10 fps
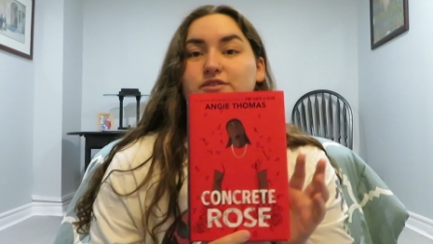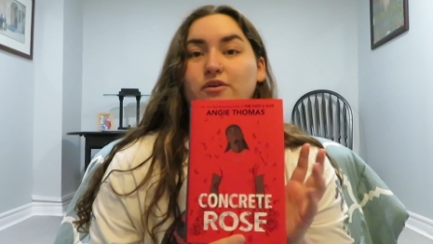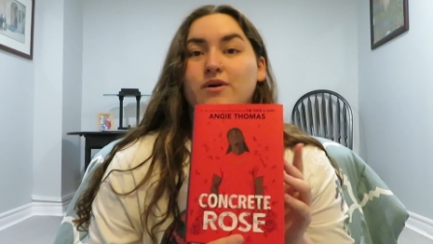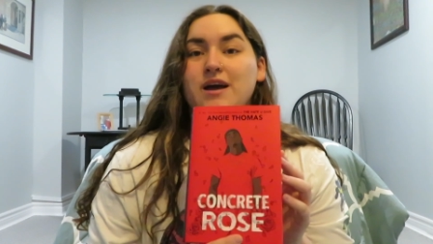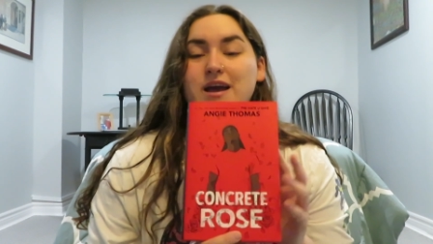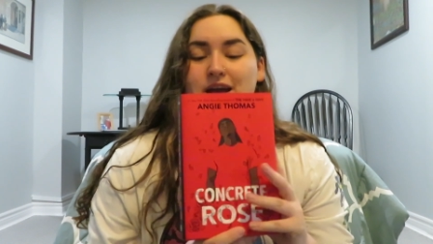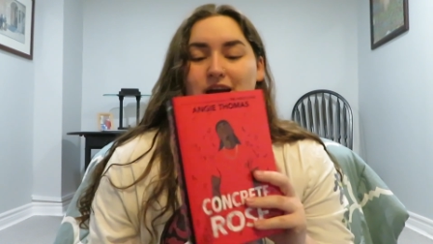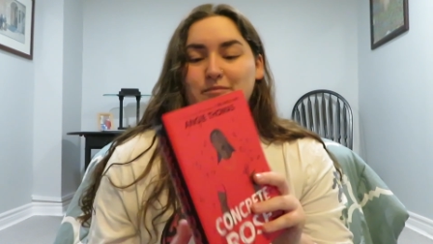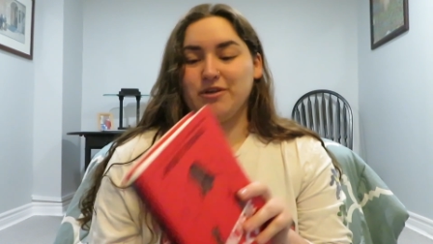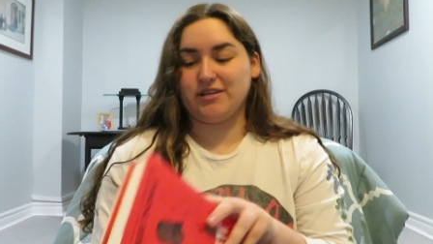So
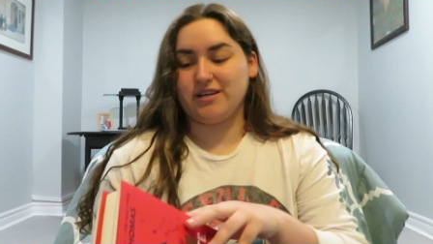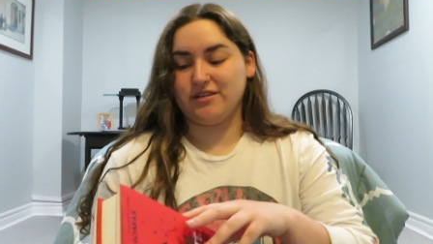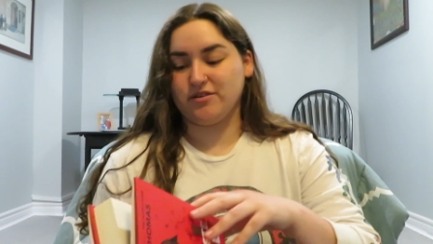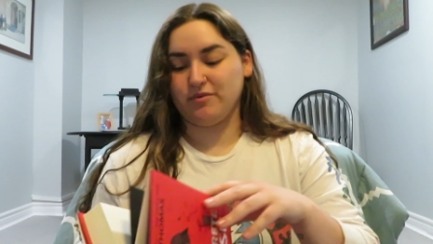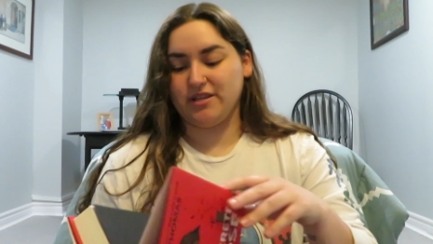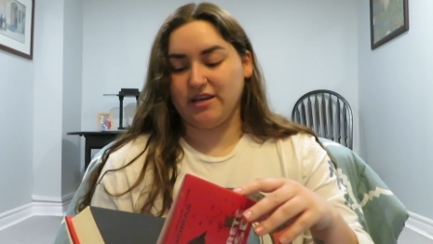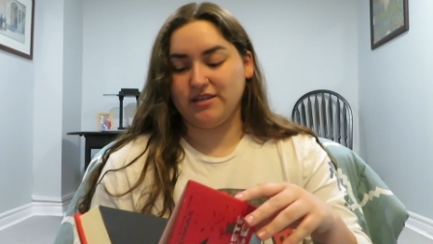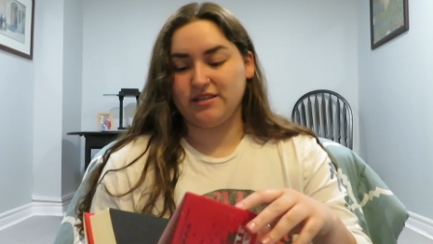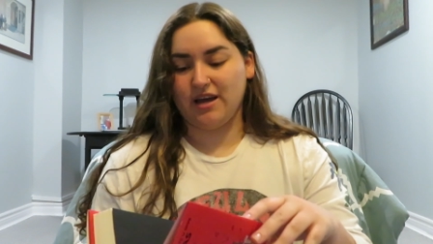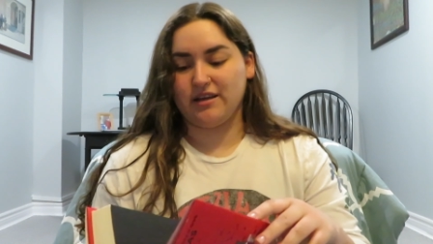I'm really excited to read
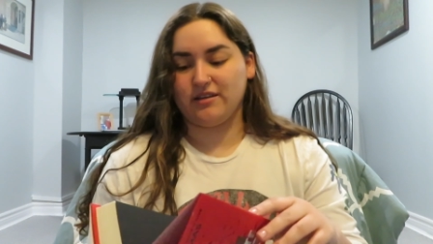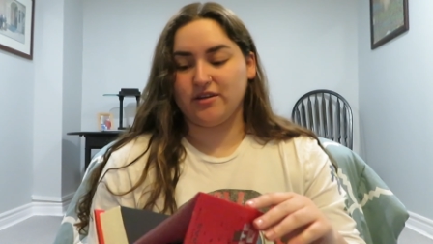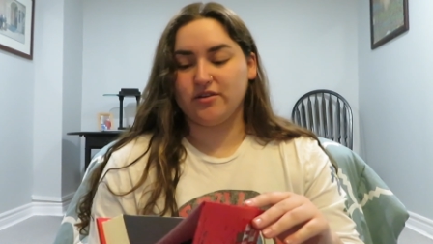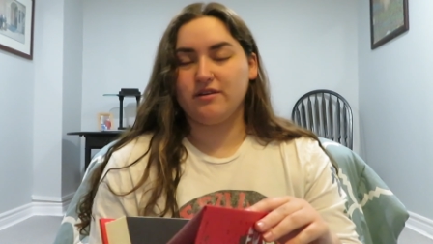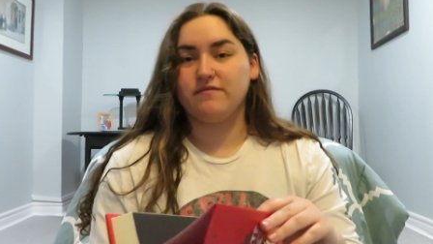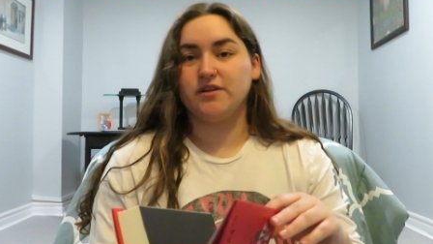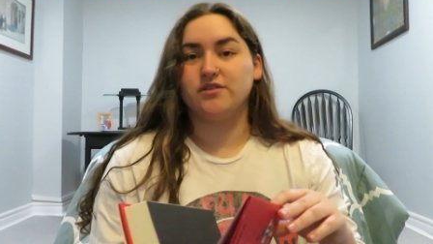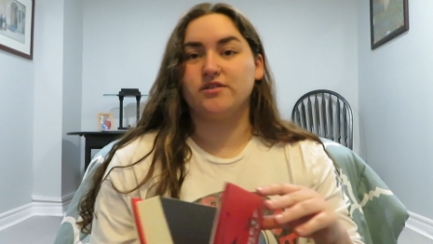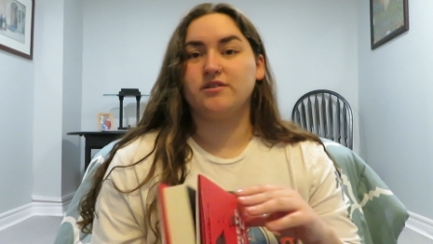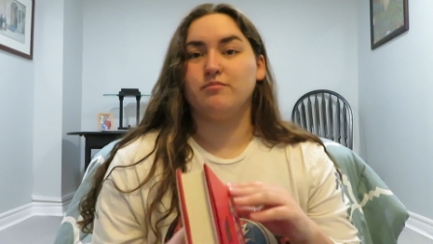this, and it literally
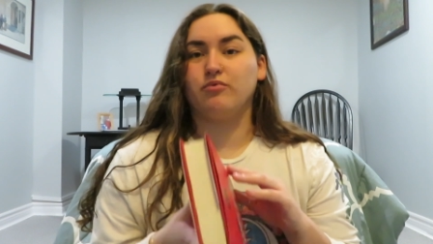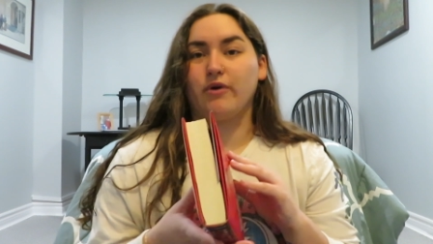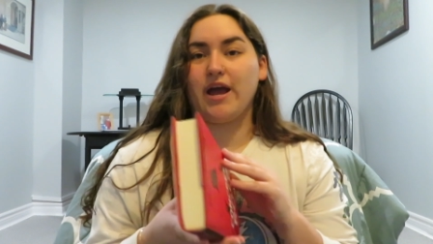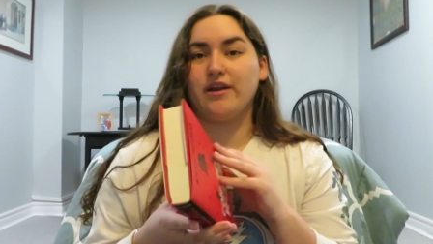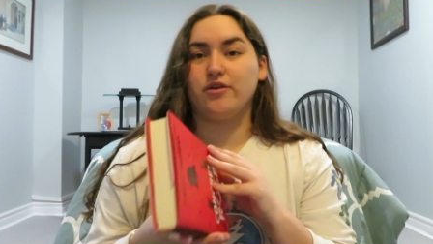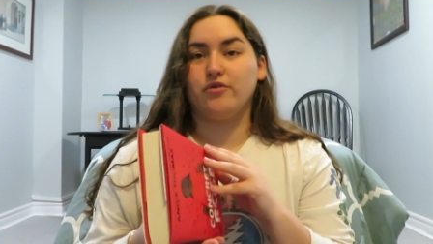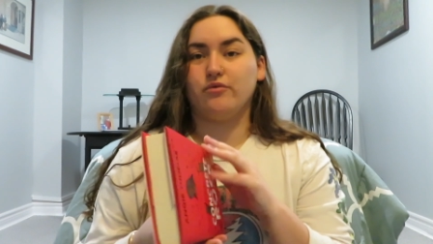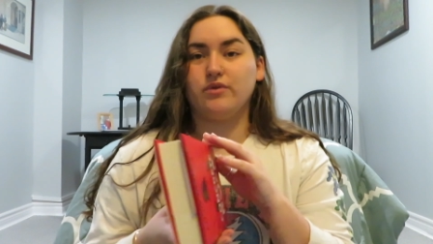feels brand new.